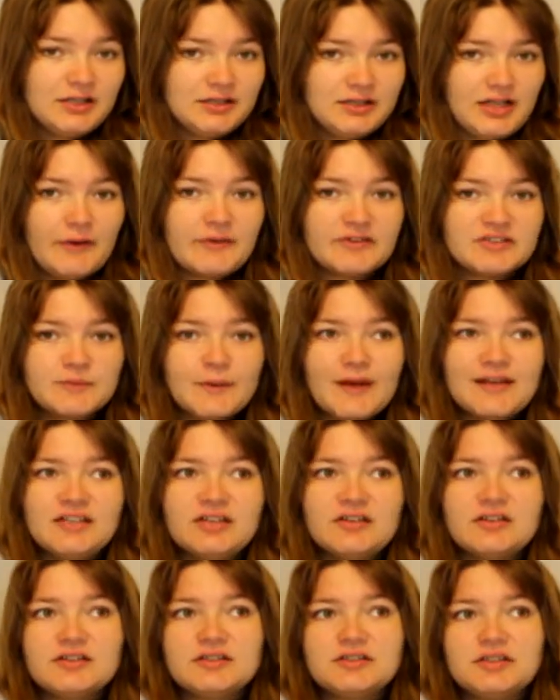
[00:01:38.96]
Now, a
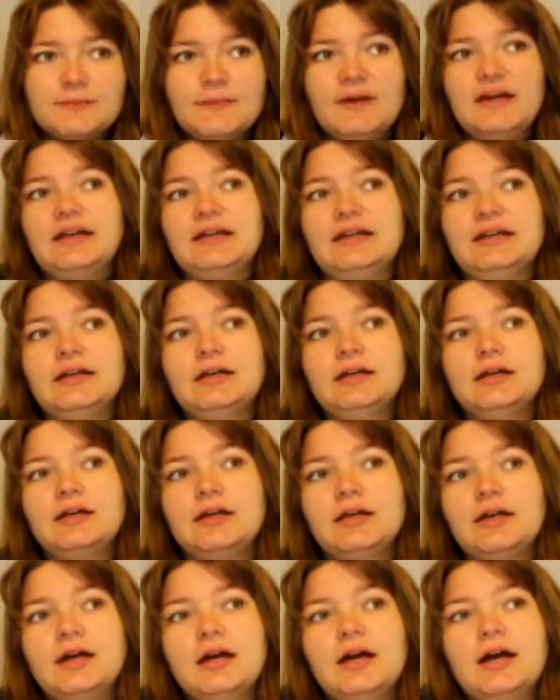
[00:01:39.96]
sweater to me,
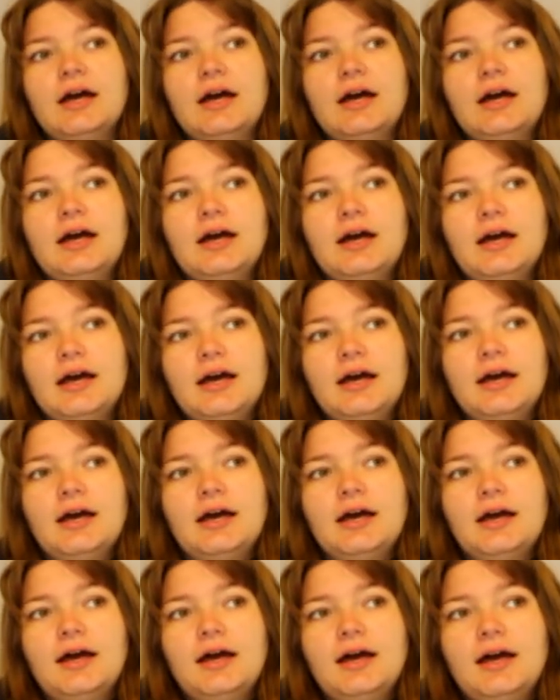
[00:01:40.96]

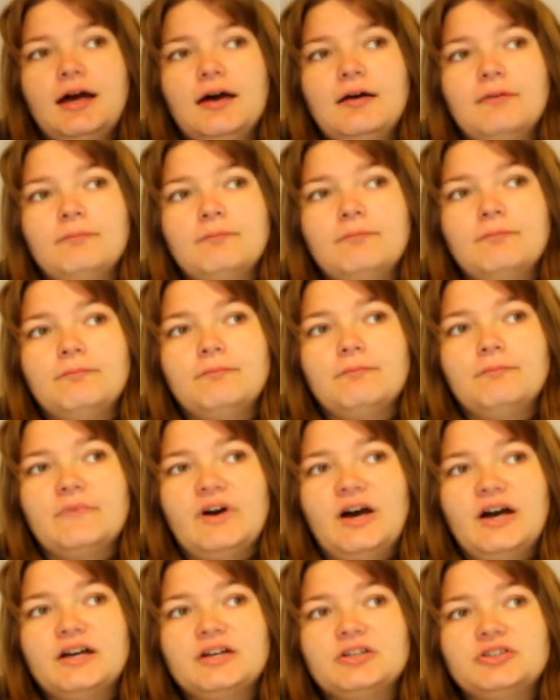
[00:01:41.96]
um,
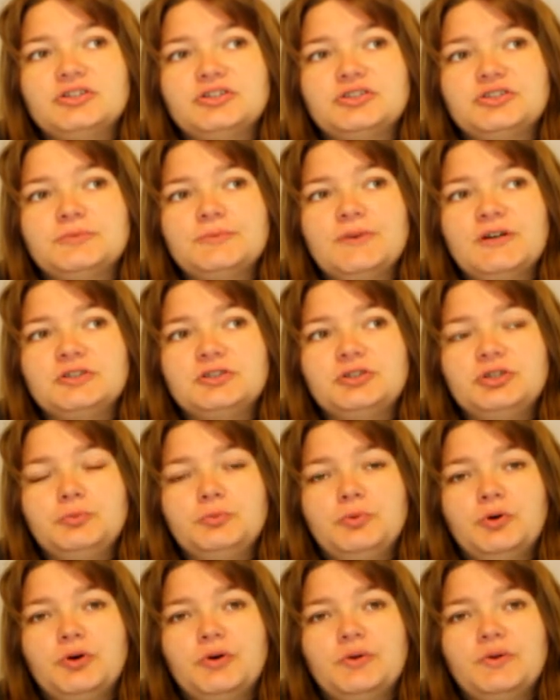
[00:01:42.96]
I can just imagine
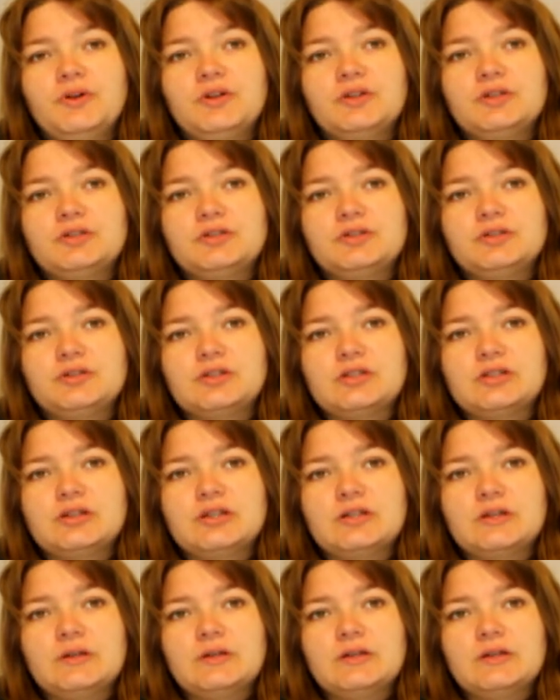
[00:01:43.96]
you putting this
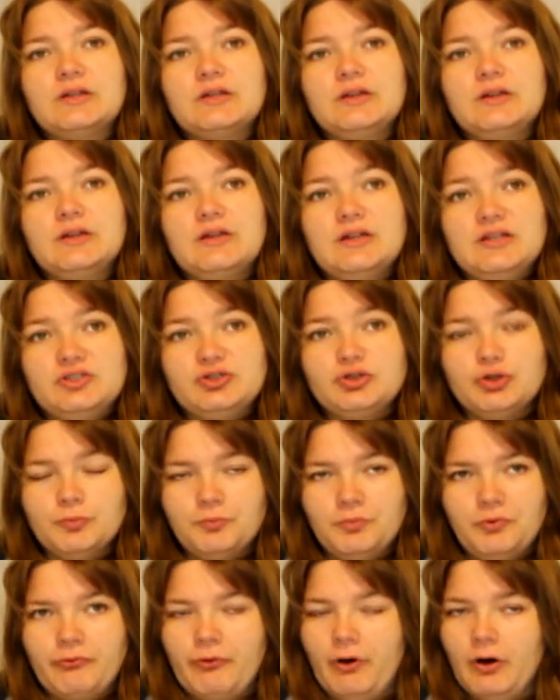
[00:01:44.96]
this
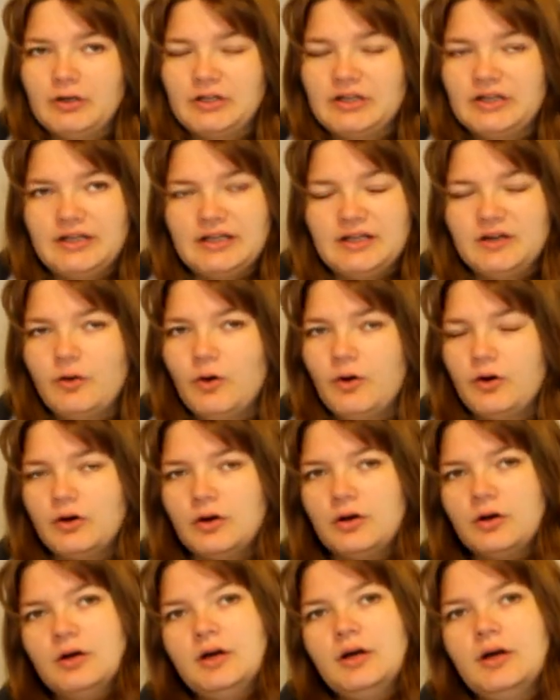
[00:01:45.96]
jumper on and thinking, oh,
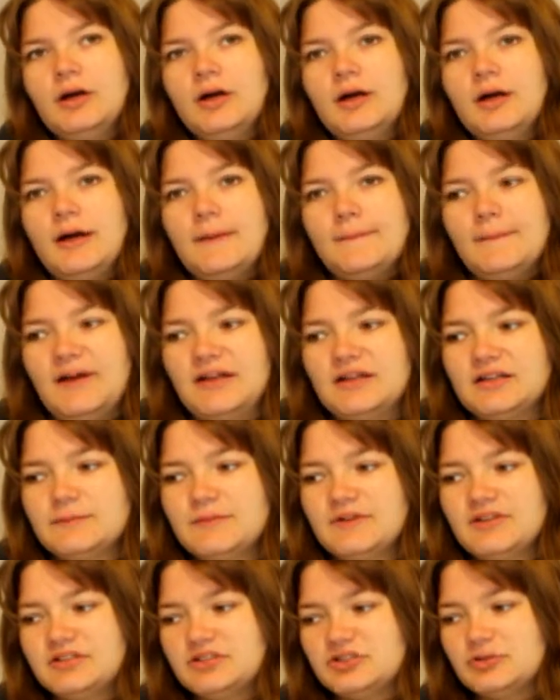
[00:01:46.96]
makes
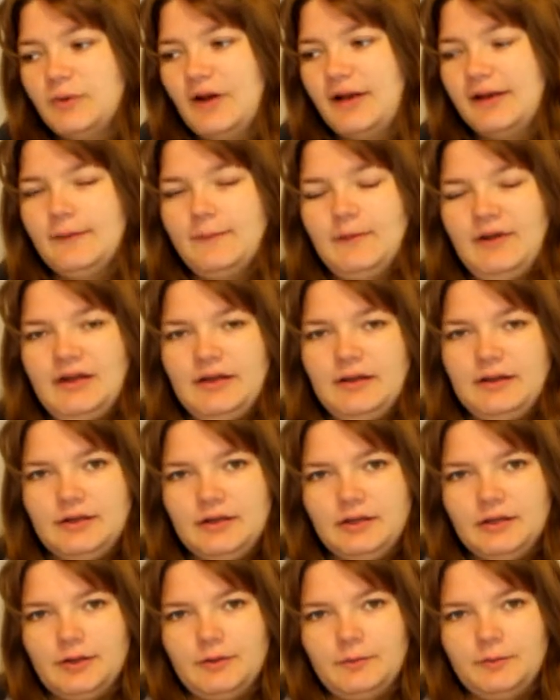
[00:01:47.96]
me sweat a bit,
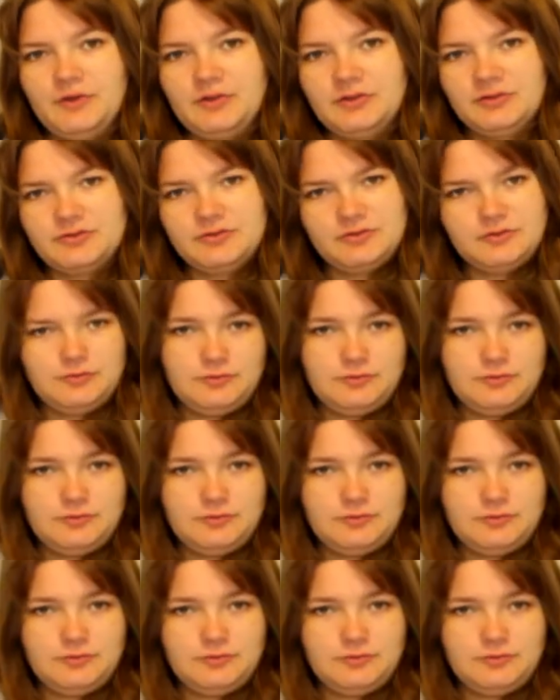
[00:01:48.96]
you know, because